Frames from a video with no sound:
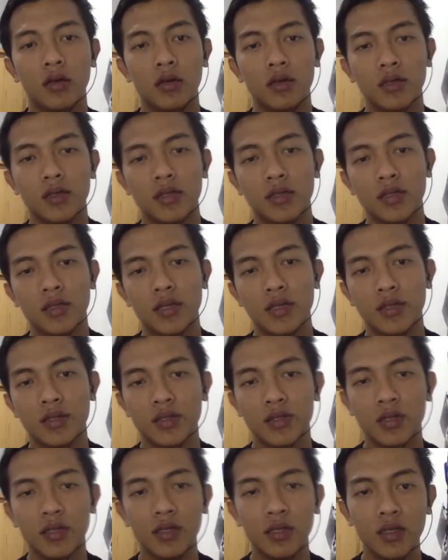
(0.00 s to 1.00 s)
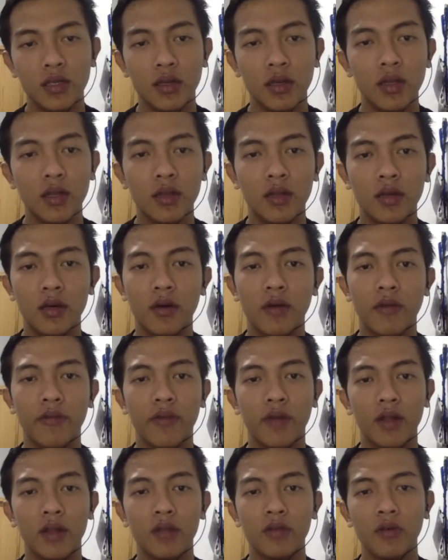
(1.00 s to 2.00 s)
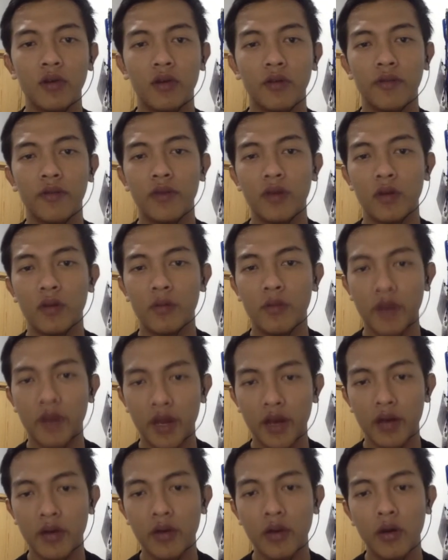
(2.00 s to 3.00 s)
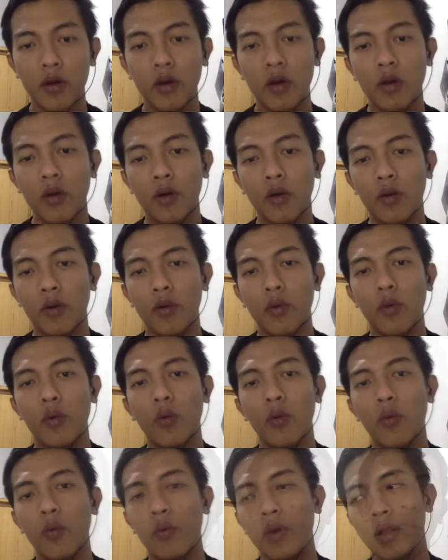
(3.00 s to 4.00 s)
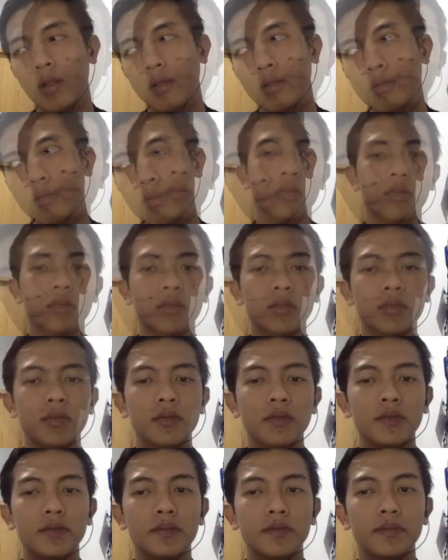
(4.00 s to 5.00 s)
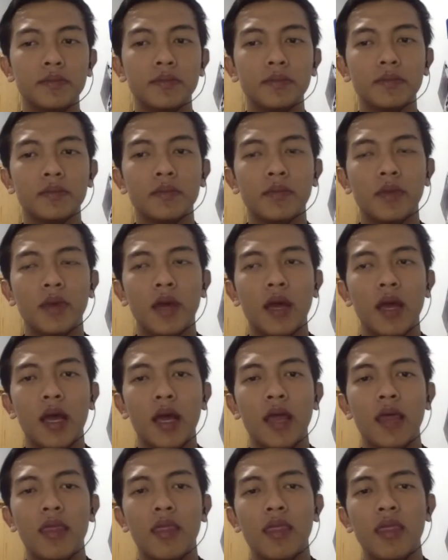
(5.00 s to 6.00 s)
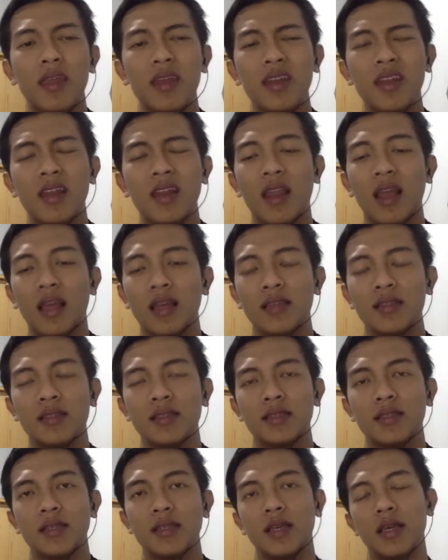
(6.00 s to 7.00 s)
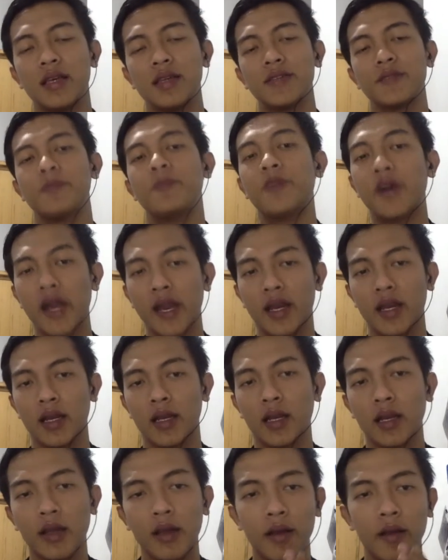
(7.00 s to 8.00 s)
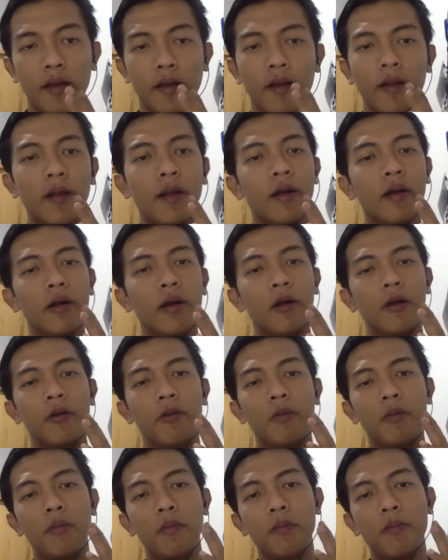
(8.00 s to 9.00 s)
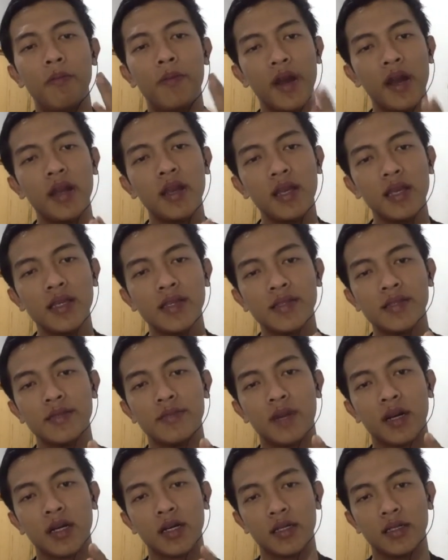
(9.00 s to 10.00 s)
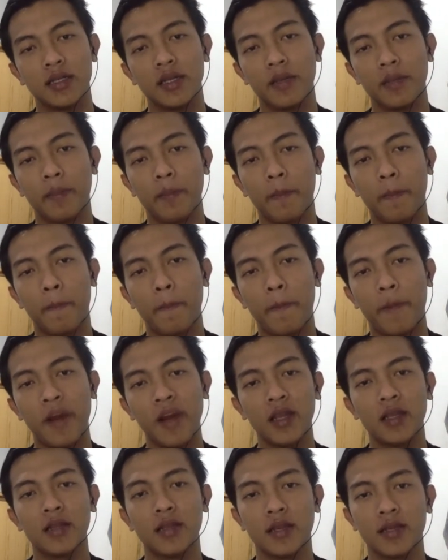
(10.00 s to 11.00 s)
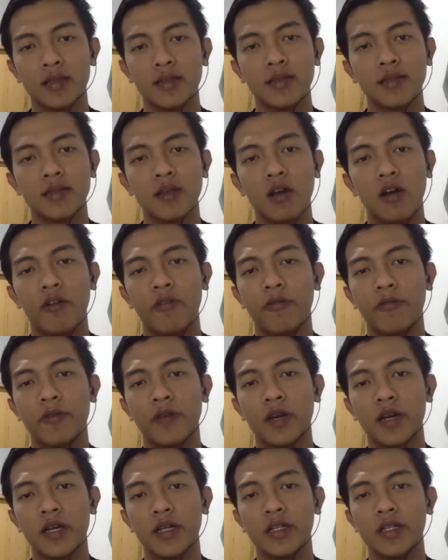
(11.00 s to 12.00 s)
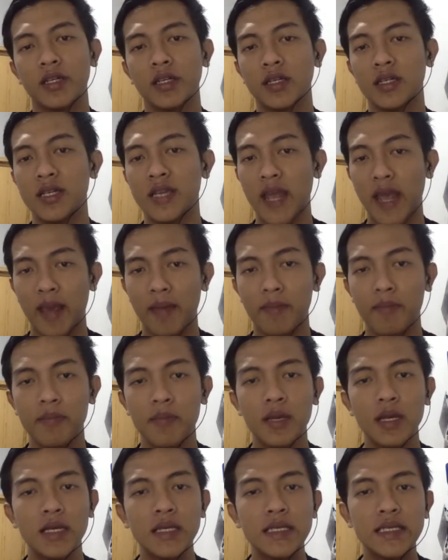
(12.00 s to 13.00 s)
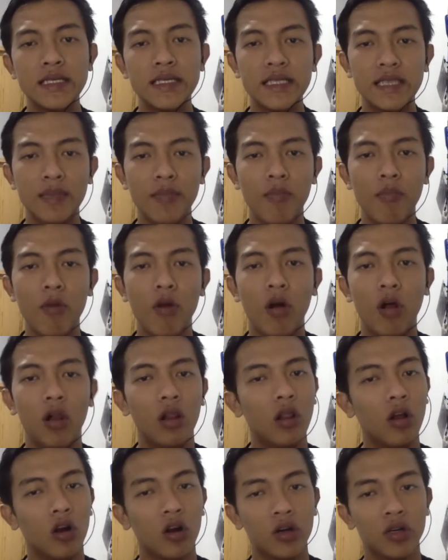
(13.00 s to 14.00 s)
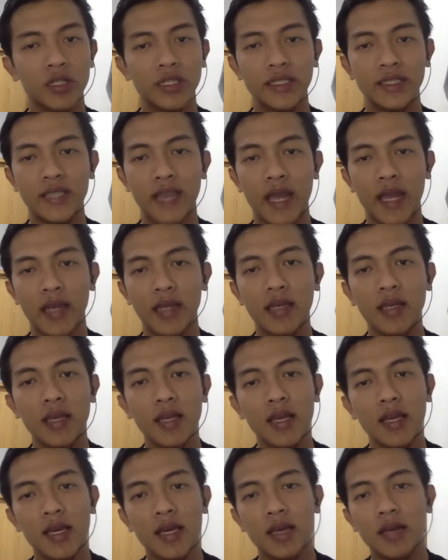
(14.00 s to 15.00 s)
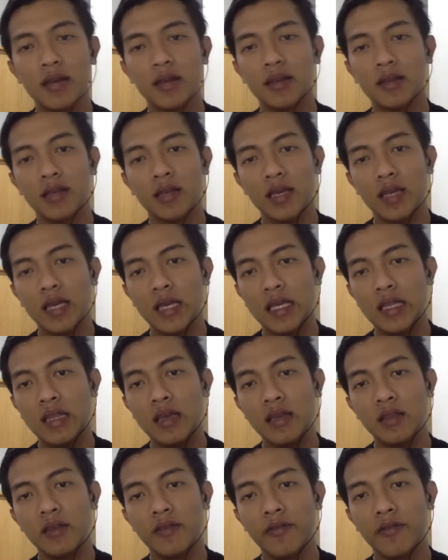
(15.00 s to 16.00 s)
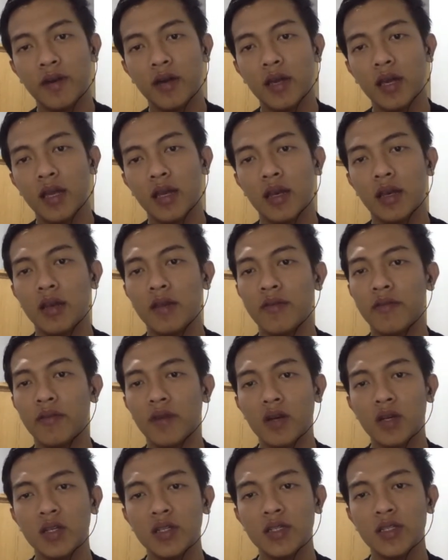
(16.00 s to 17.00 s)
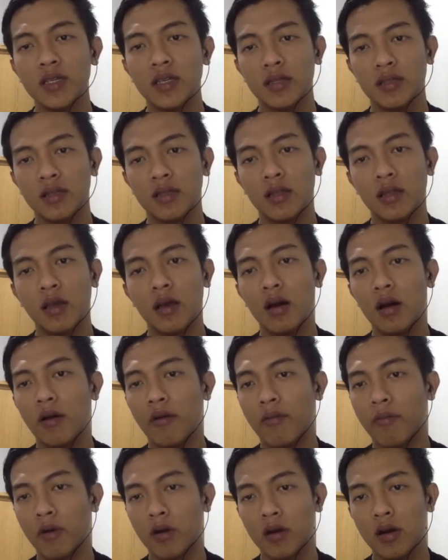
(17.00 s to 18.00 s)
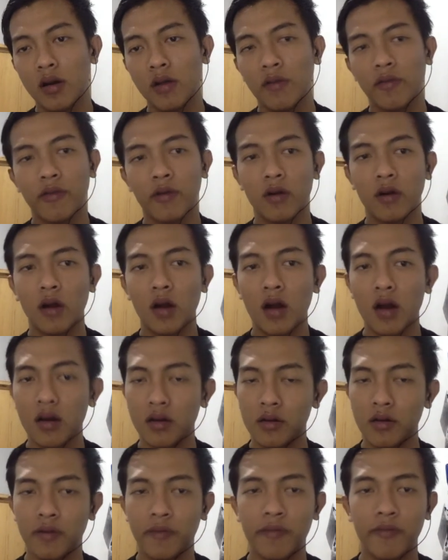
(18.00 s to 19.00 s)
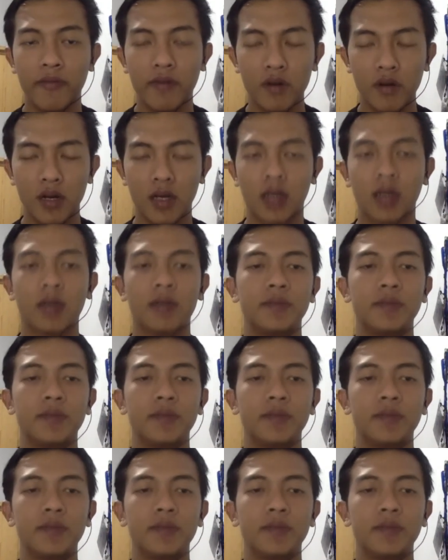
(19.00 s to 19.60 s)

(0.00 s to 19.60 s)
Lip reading: centrally the value of your brand will and then the last is brand. Brand is the marketing practice of creating a name, symbol, or design that identify and differentiate a product for another product.